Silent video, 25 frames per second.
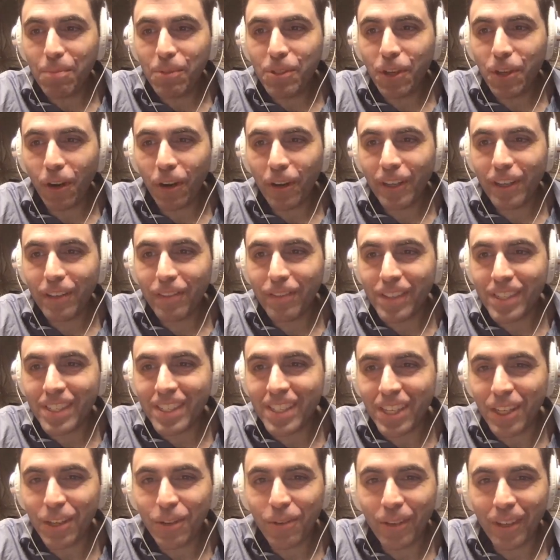dark of a
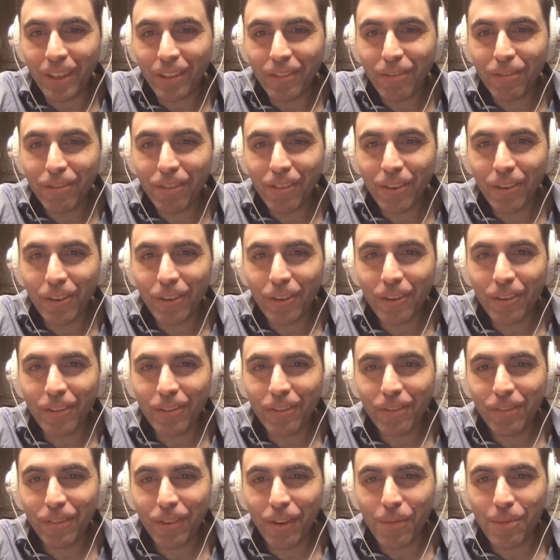secret
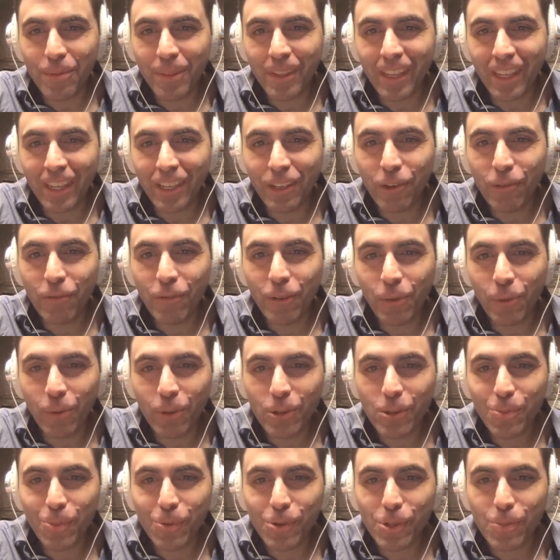from the
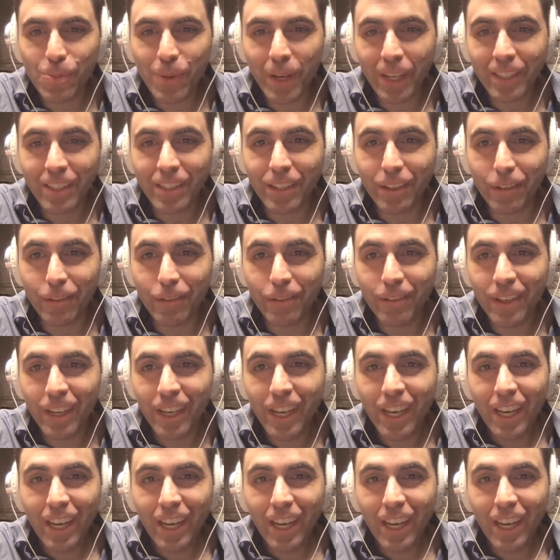interviewer's perspective.